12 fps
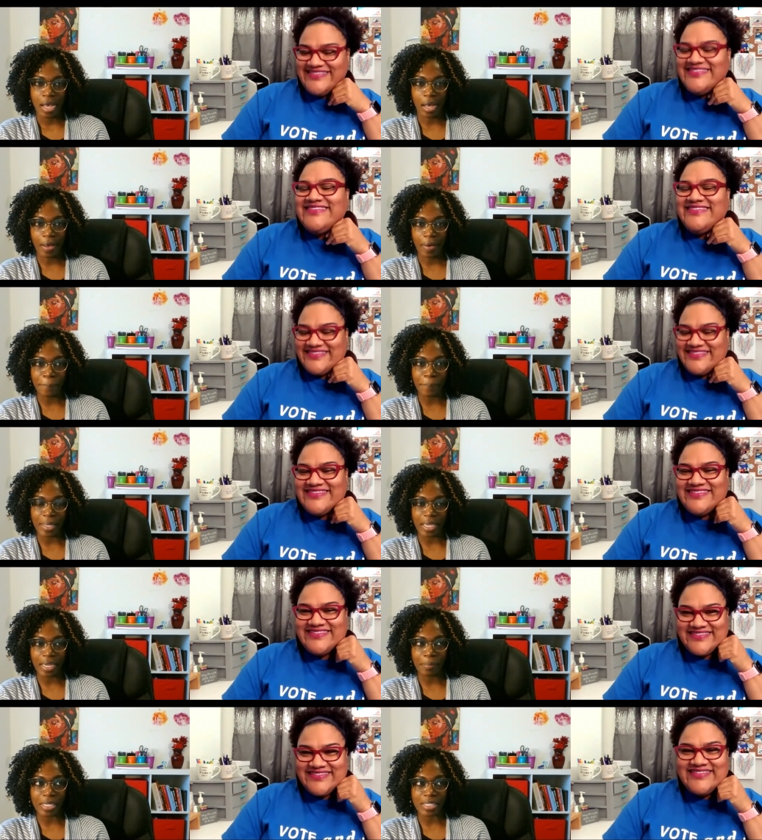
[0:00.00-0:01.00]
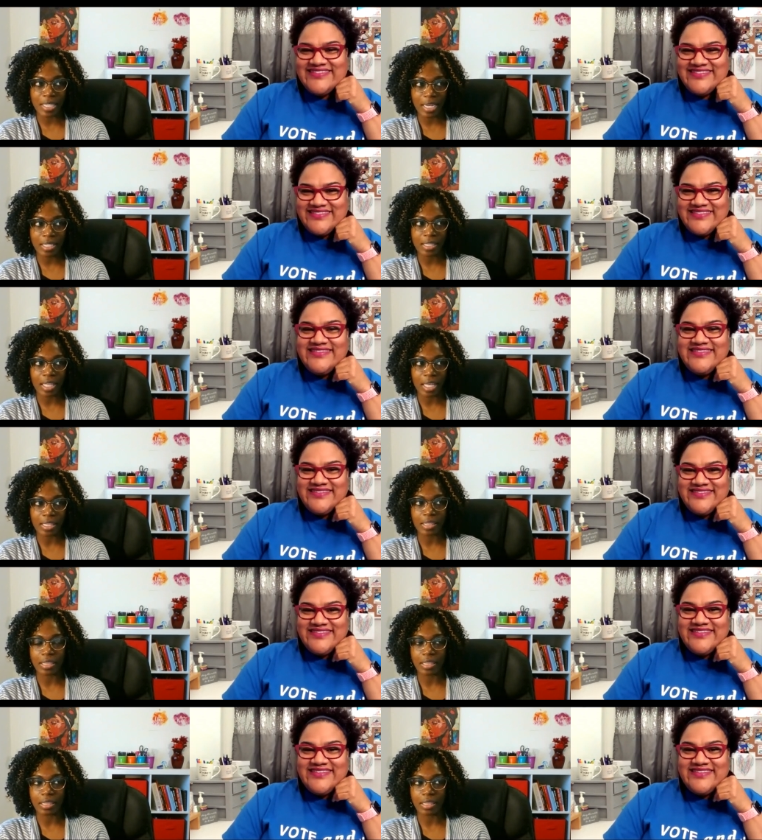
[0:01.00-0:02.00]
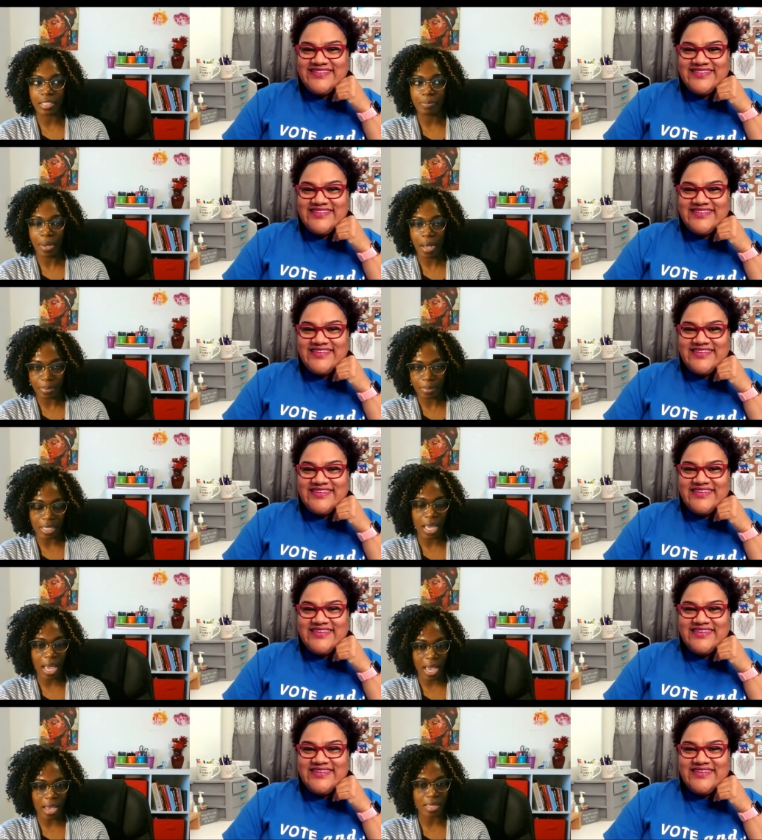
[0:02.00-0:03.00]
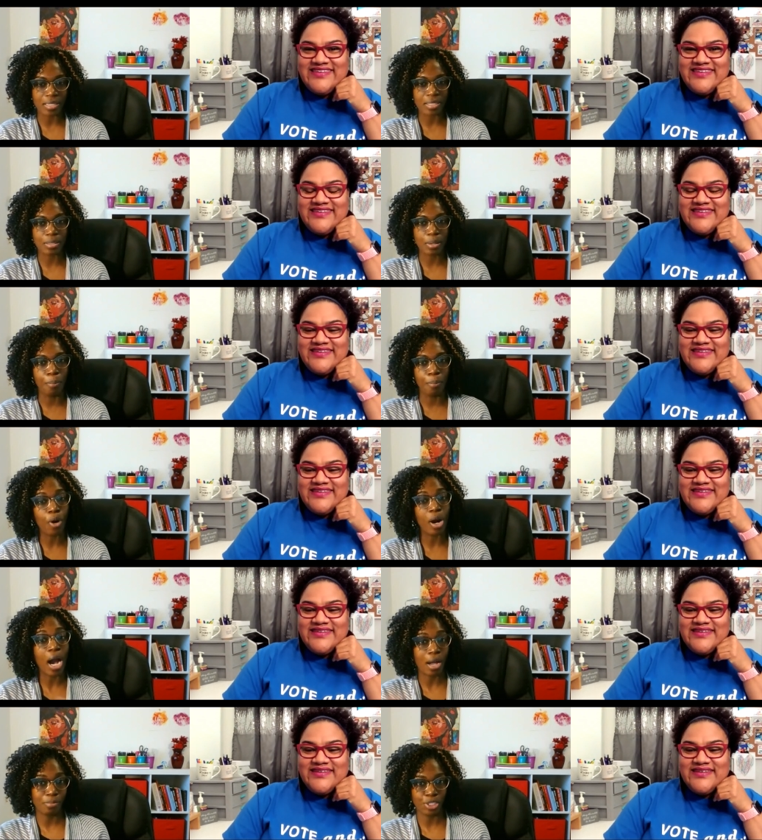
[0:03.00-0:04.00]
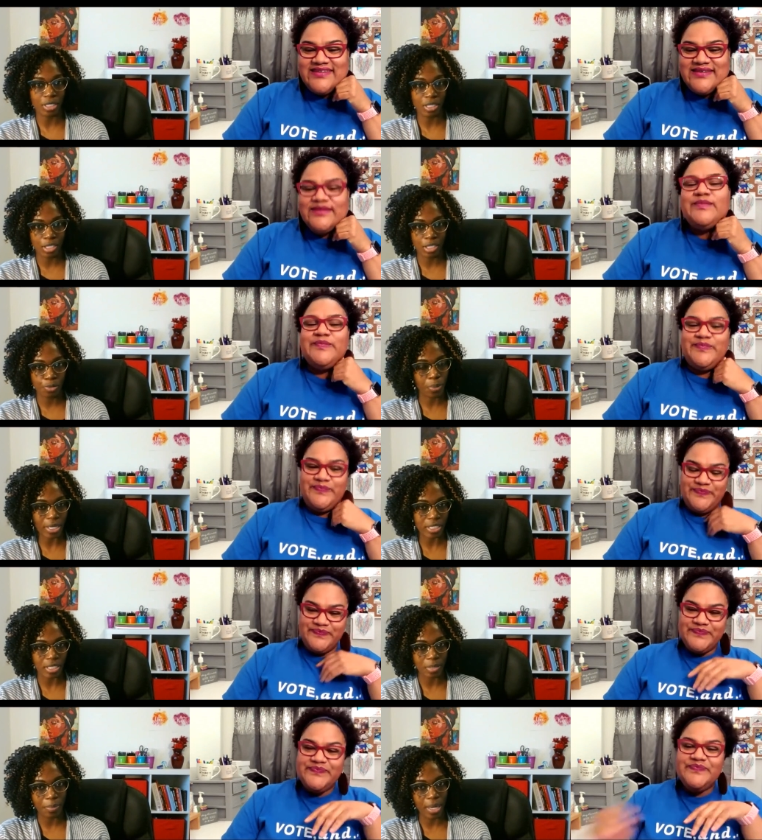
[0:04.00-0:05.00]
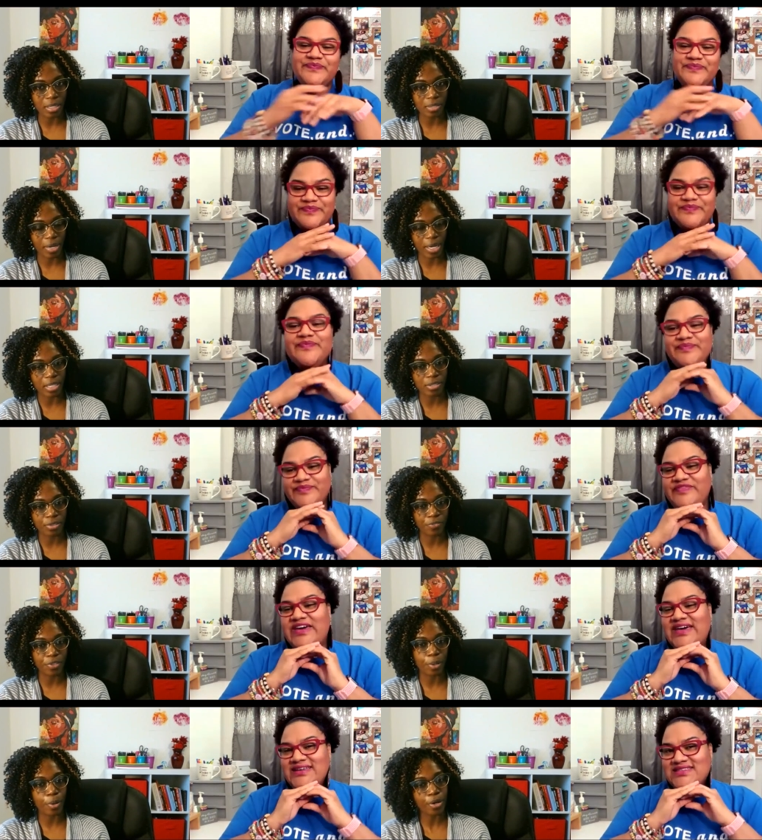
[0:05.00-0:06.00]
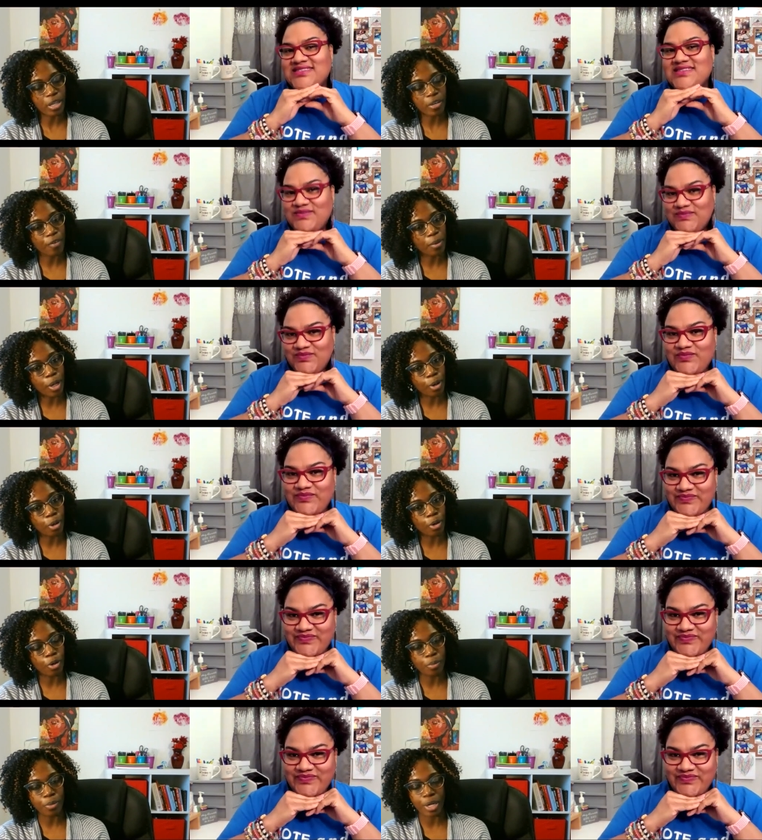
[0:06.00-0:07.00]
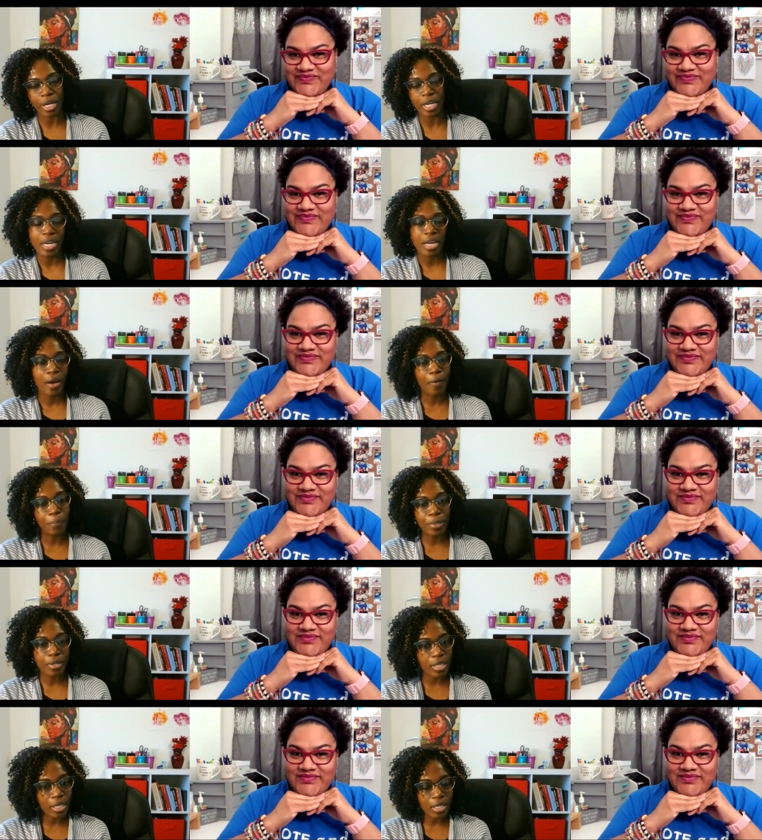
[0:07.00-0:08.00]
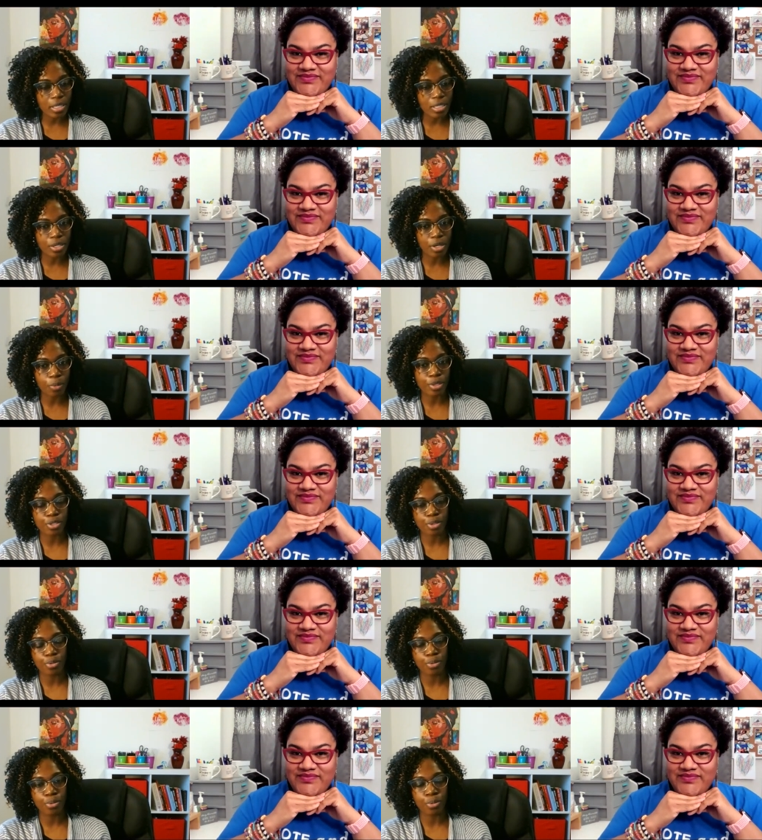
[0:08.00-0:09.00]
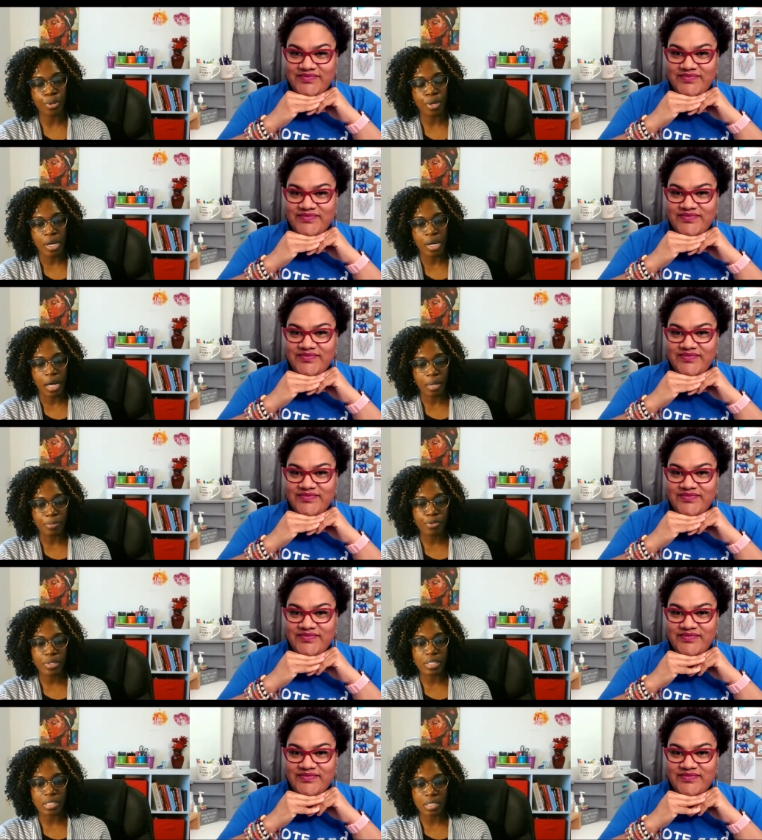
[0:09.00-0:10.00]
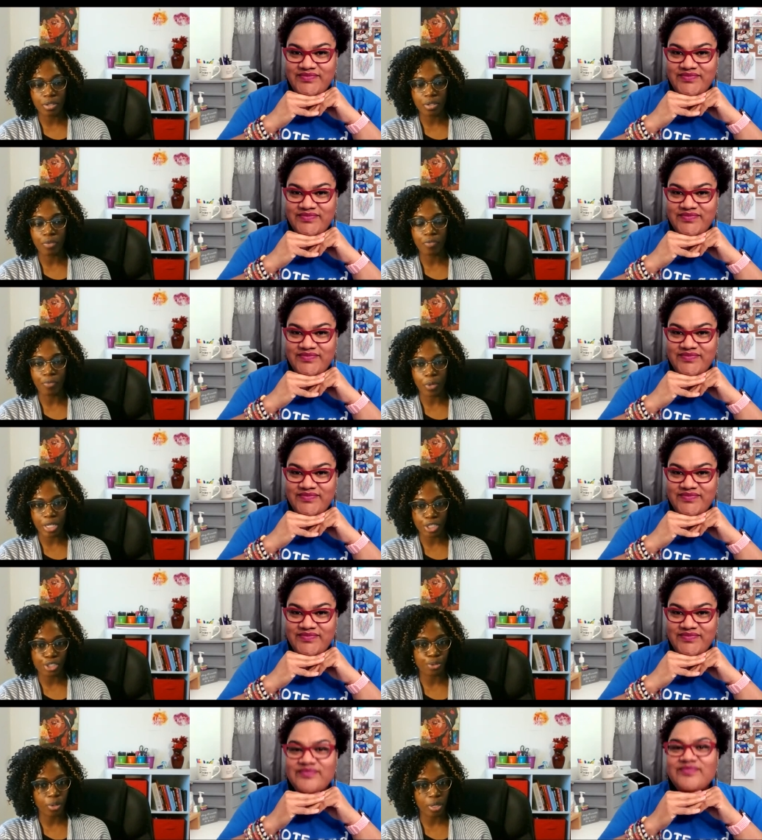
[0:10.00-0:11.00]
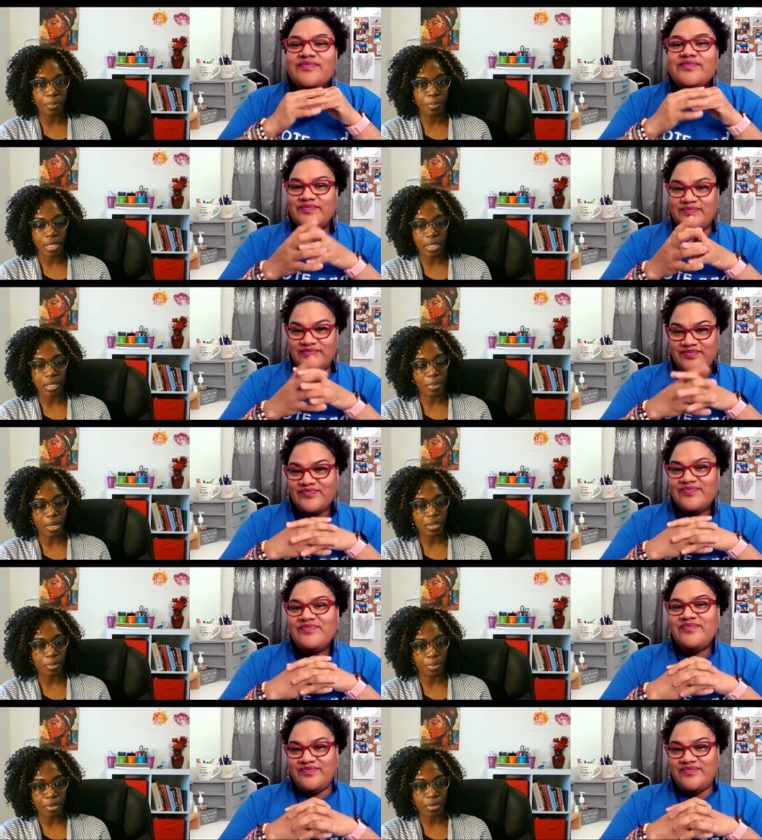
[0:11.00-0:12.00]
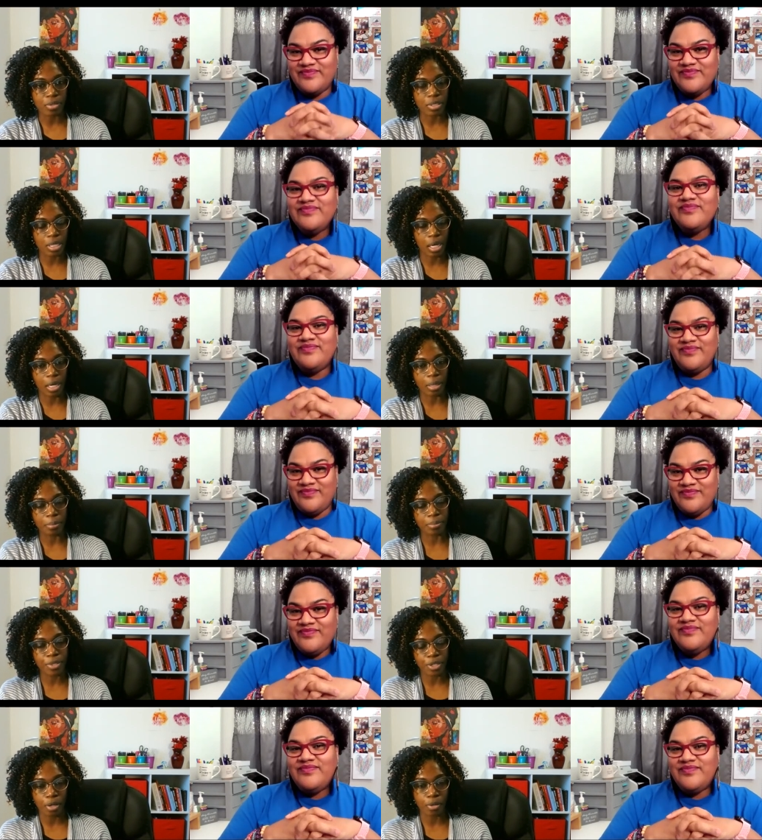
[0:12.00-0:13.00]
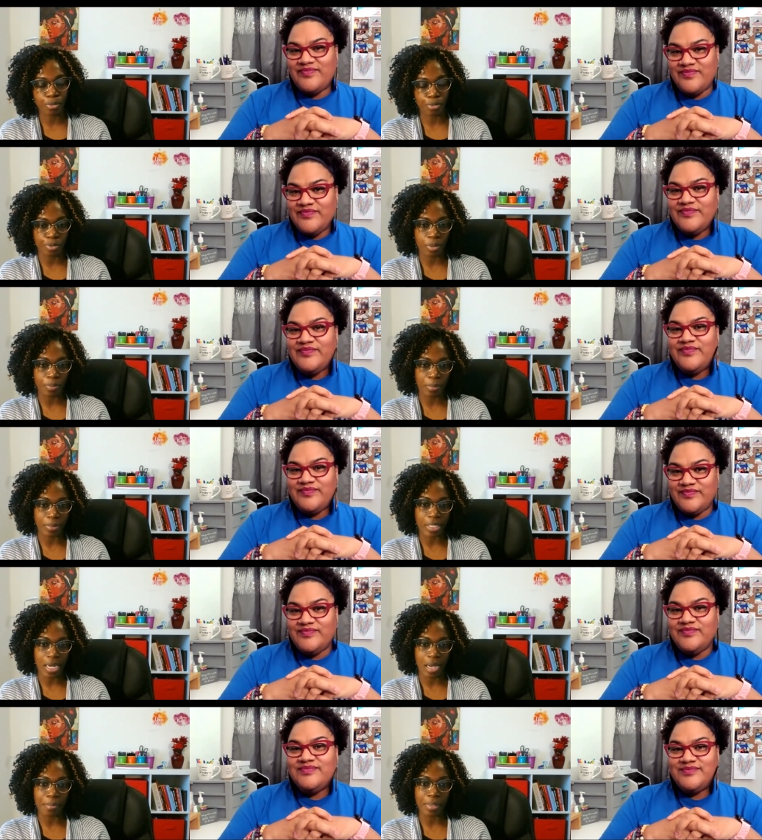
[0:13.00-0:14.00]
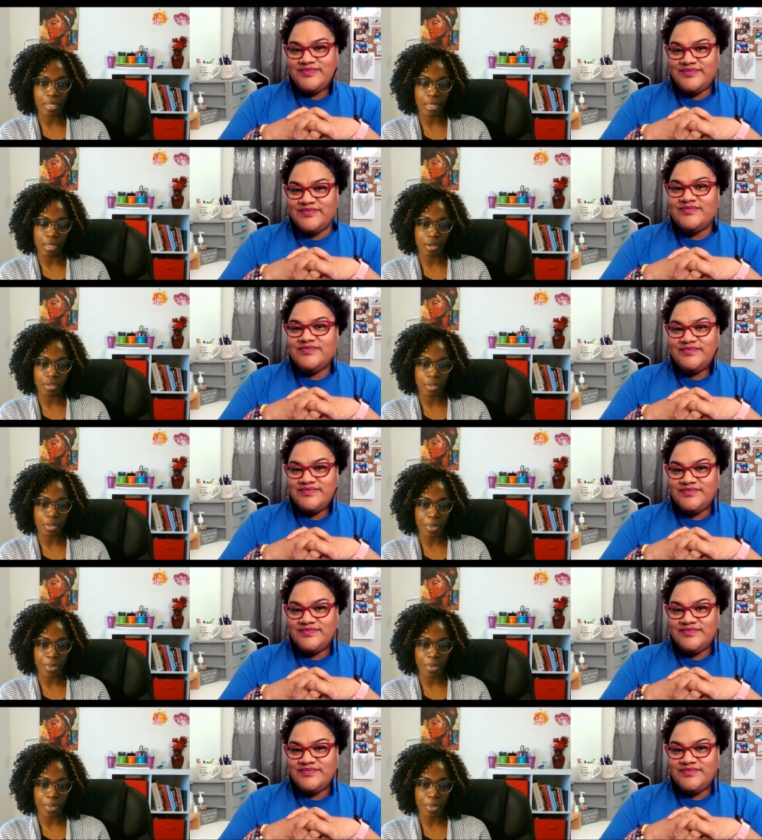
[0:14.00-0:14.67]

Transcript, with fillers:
Speaker 1: Um, and I'm excited that the public has more options to participate, right? So if you're working from home or helping your kids, you know, with school, um, you can still voice your opinion about the bills, um, you know, through the public comment and also